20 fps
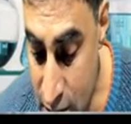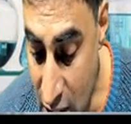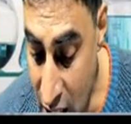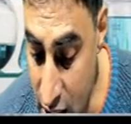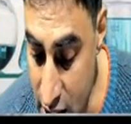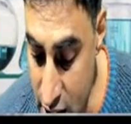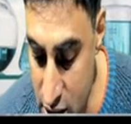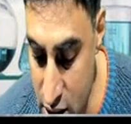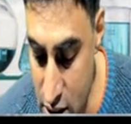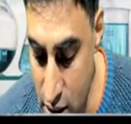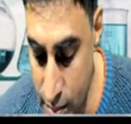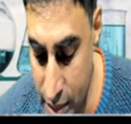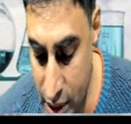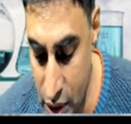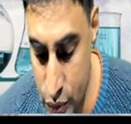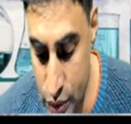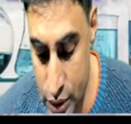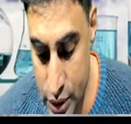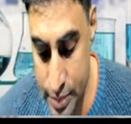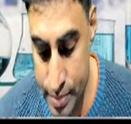another
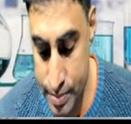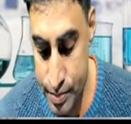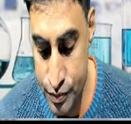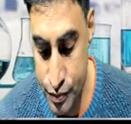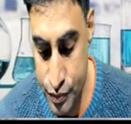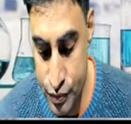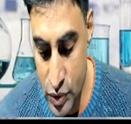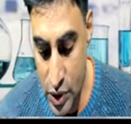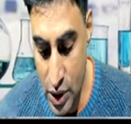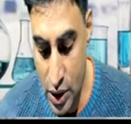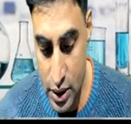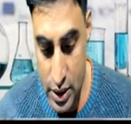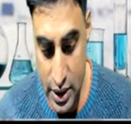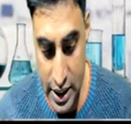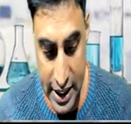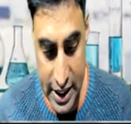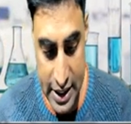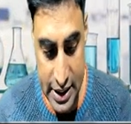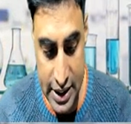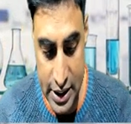compound,
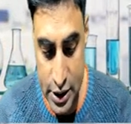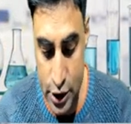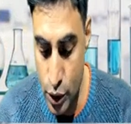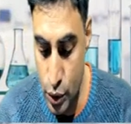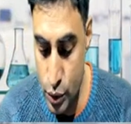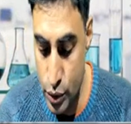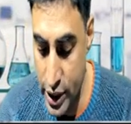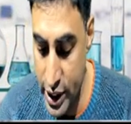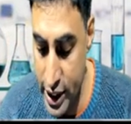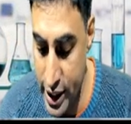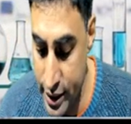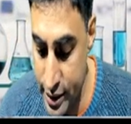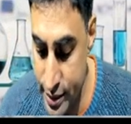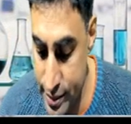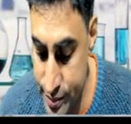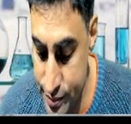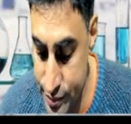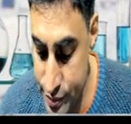that is HNO3.